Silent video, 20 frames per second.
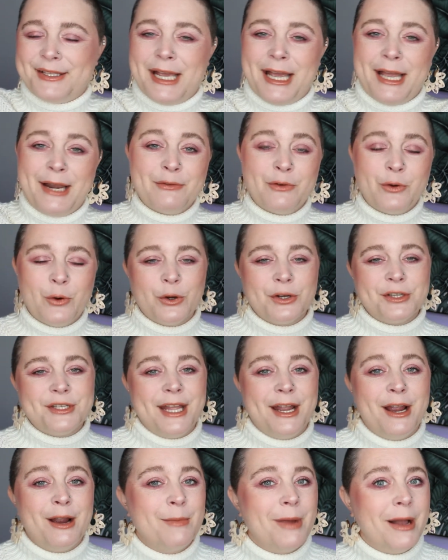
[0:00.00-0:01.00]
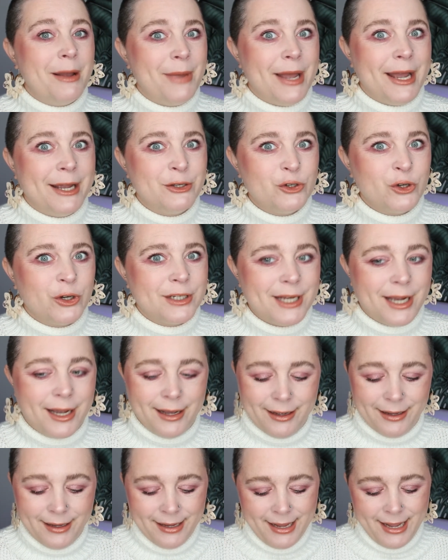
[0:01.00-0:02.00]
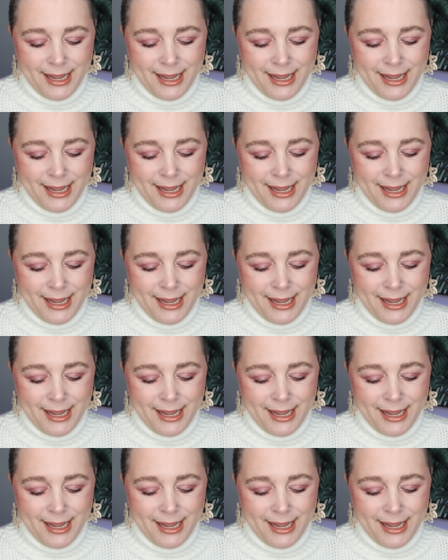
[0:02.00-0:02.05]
And of course, they are by Patrick Ta.